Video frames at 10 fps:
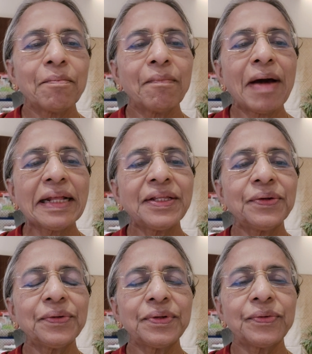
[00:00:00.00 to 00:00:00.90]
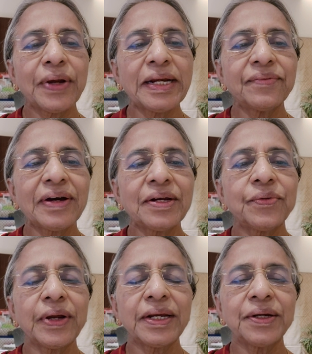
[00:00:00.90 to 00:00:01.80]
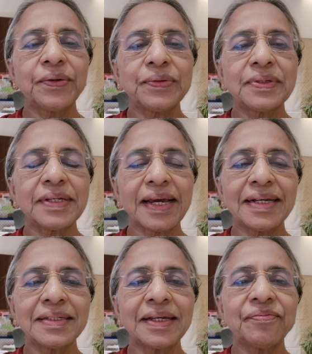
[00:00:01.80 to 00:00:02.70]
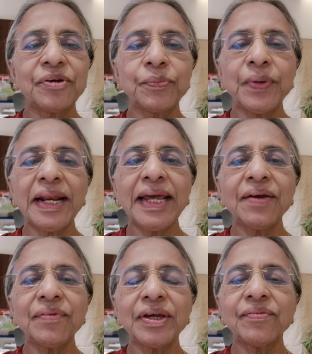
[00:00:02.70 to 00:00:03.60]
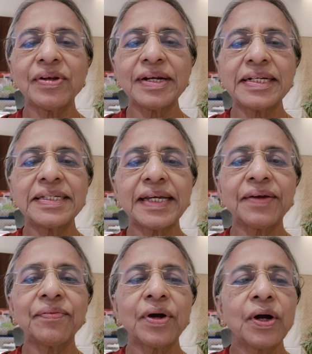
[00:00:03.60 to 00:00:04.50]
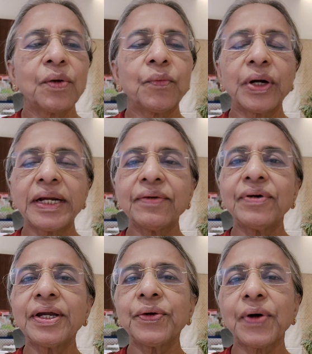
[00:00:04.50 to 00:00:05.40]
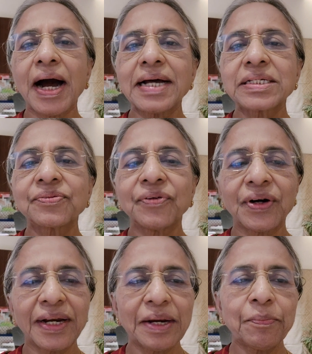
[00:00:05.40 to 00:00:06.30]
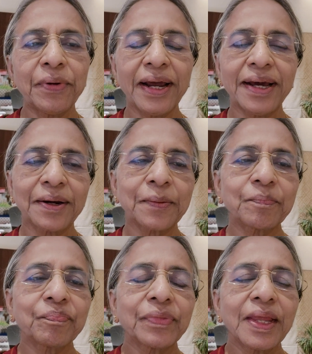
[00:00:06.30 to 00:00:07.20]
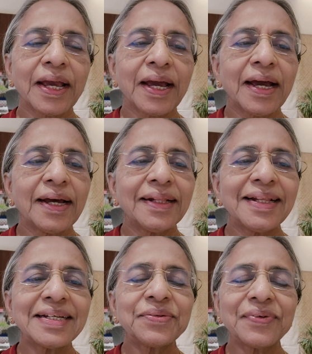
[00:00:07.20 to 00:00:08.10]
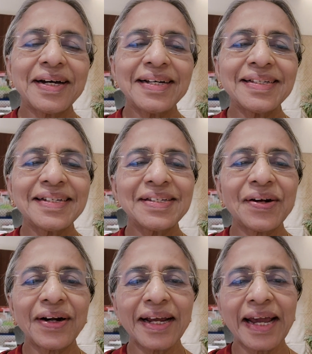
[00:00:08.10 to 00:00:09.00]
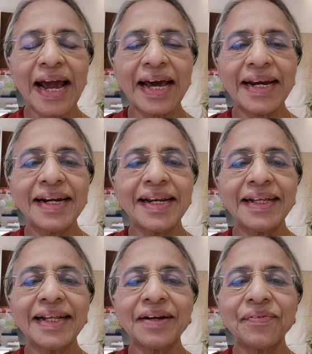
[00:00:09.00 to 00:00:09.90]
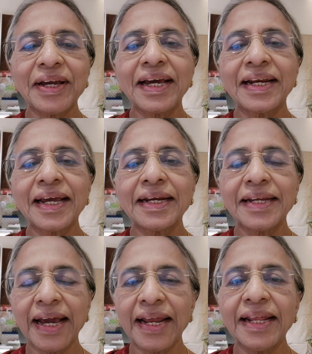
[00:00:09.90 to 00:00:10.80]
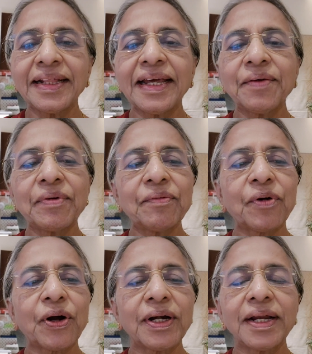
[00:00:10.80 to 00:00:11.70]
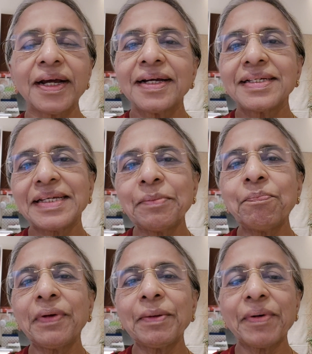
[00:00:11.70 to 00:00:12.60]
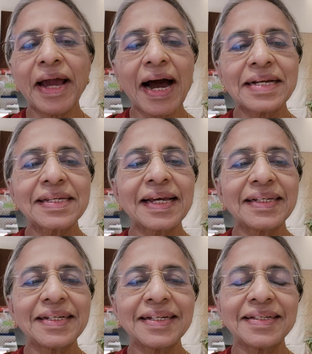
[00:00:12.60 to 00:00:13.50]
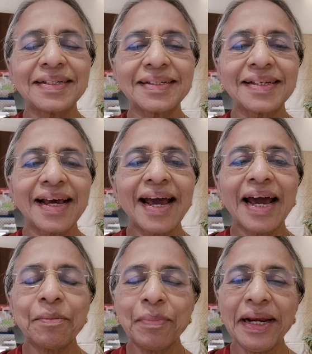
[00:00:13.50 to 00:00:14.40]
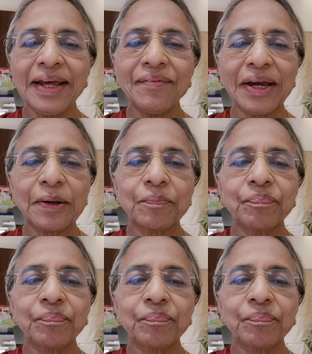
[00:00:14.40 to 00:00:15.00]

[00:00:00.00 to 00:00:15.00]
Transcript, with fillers: Matthew 21 22 says, If you believe, you will receive whatever you ask for in prayer. This verse is not a guarantee that we can get anything we want simply by asking Jesus and believing.